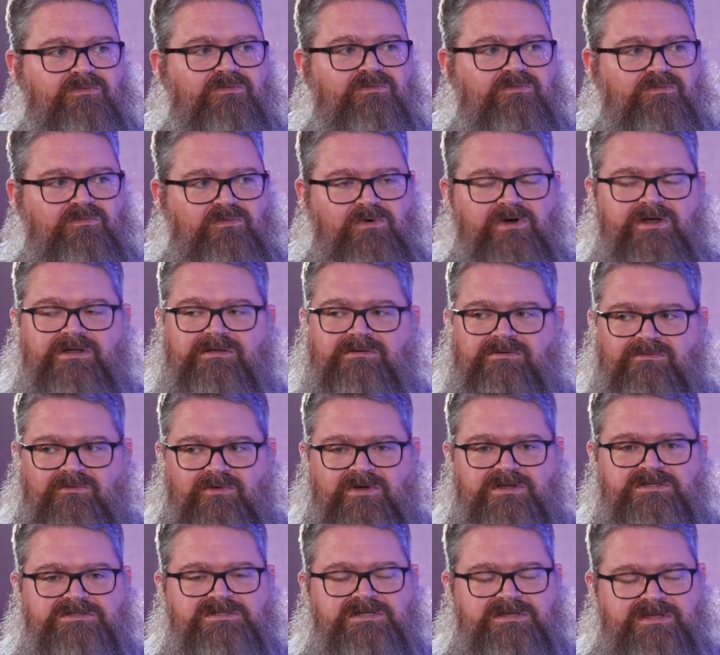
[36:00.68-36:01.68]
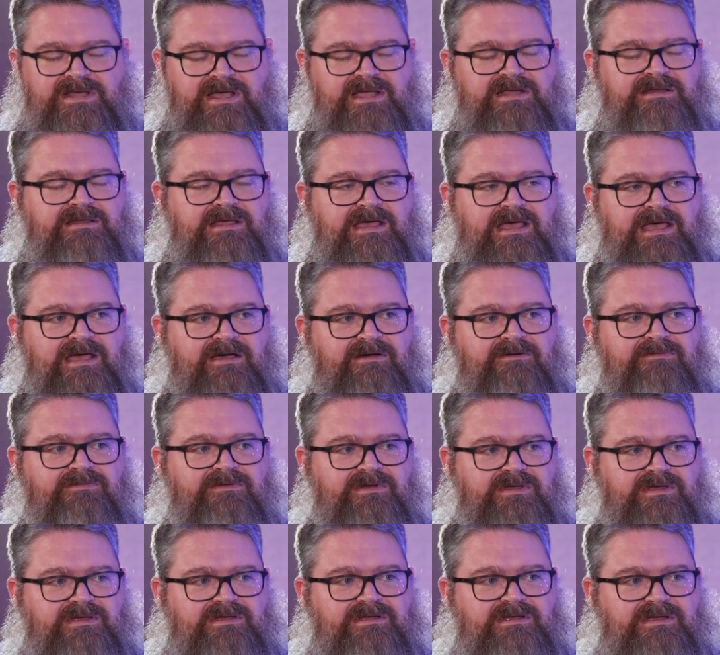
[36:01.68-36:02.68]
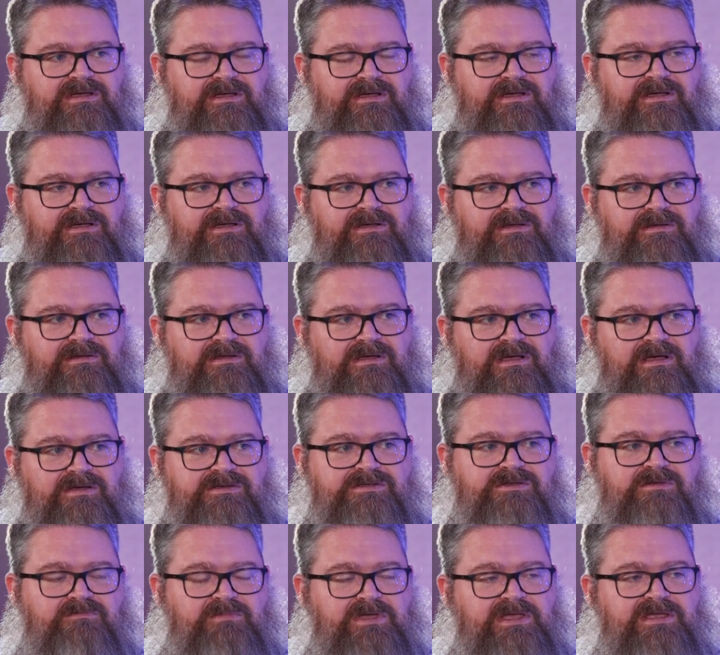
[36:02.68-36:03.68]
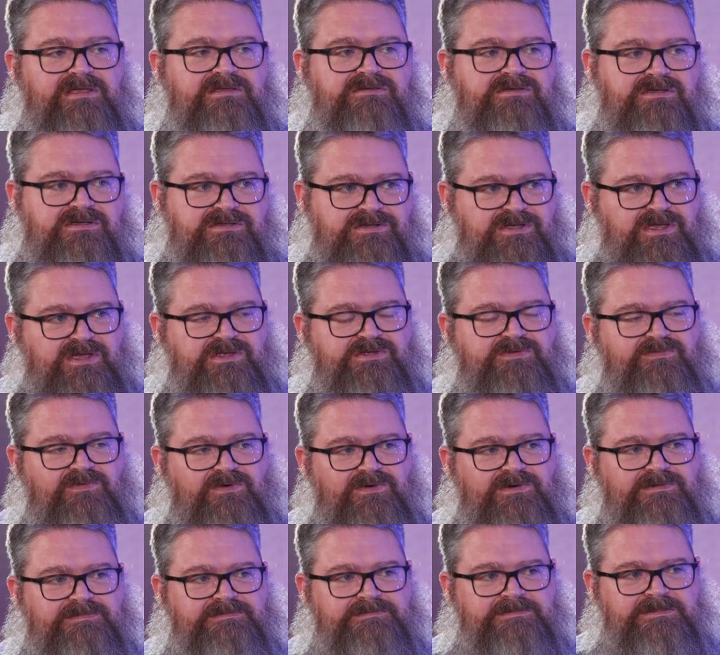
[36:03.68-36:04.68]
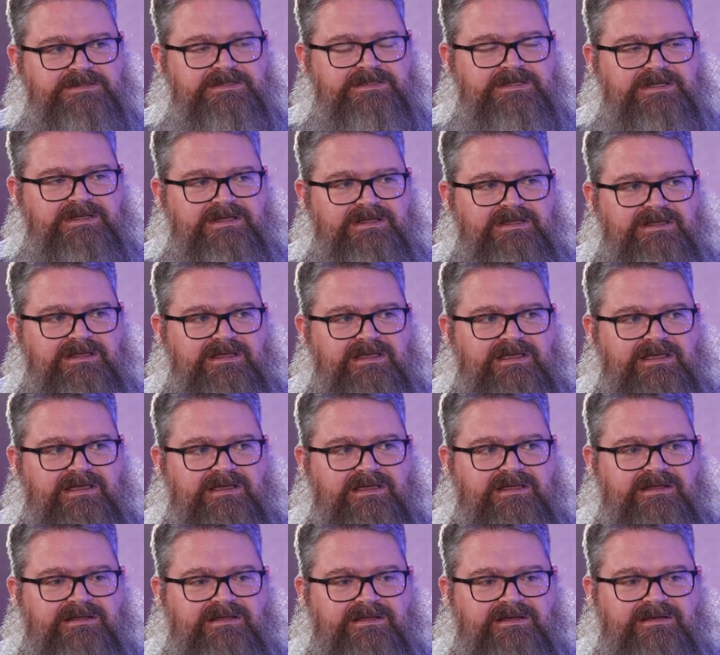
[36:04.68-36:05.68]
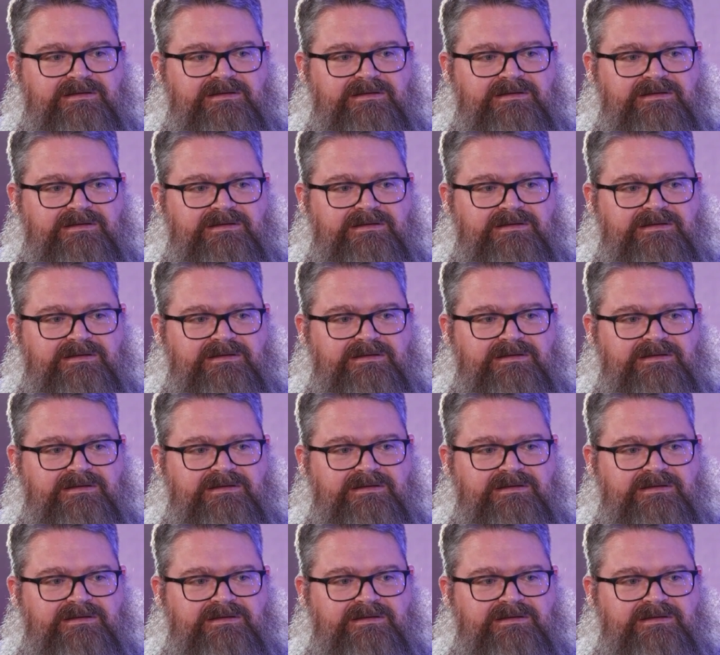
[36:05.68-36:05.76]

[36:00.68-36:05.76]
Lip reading: what does it take to have us to be successful, and